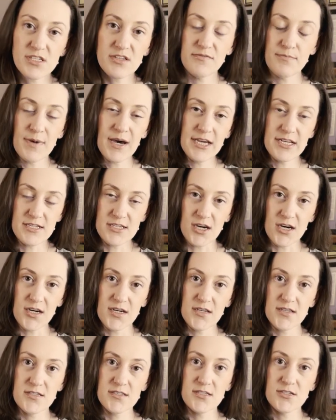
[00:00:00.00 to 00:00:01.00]
of my
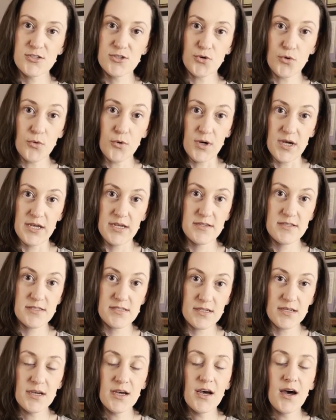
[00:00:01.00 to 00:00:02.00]
dog's
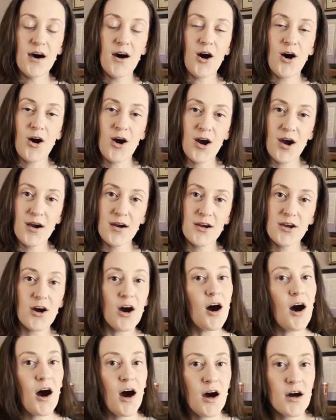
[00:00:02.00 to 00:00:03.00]
toys are
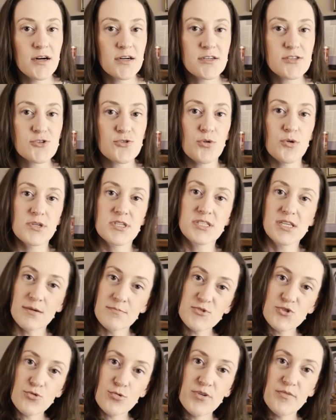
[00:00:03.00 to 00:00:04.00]
Kongs or
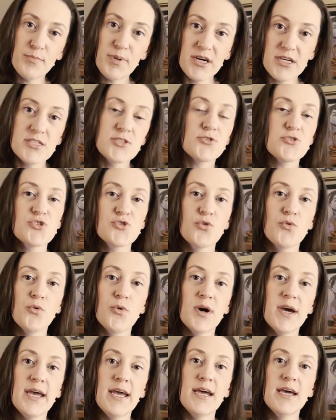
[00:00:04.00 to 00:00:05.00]
some sort of puzzle
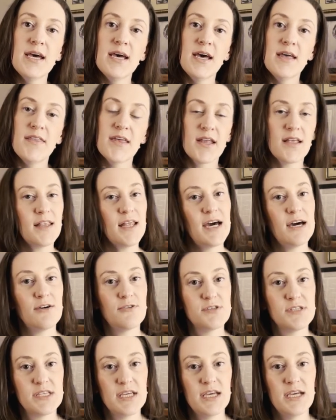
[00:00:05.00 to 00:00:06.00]
toy that
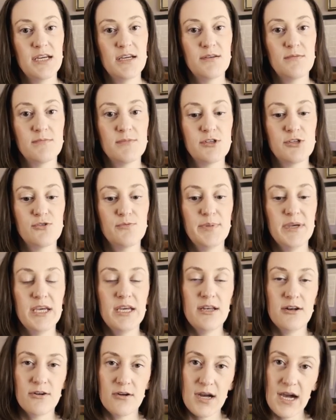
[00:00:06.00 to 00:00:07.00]
allows him to be
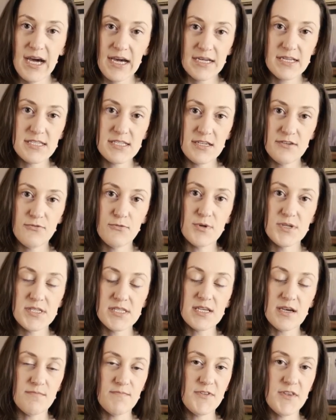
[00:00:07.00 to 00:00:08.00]
interactive with
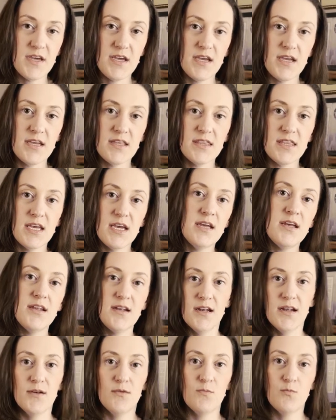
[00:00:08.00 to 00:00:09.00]
something
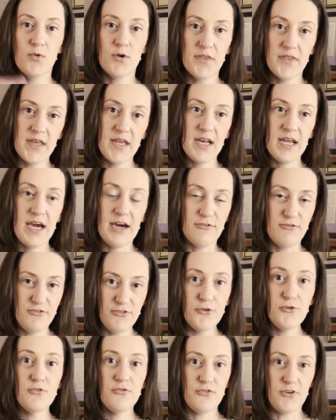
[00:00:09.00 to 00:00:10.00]
that will then have
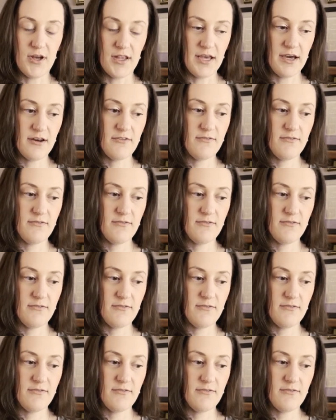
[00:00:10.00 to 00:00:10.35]
food fall out